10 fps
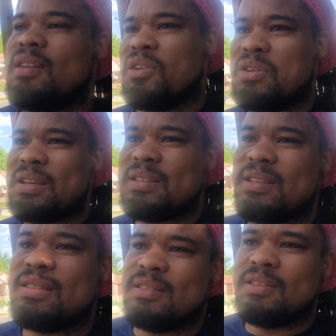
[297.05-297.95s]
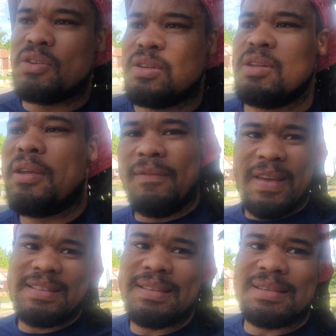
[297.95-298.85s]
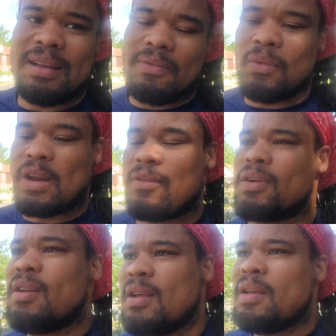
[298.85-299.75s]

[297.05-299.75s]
know, he does his, you know, the little events and stuff or whatever.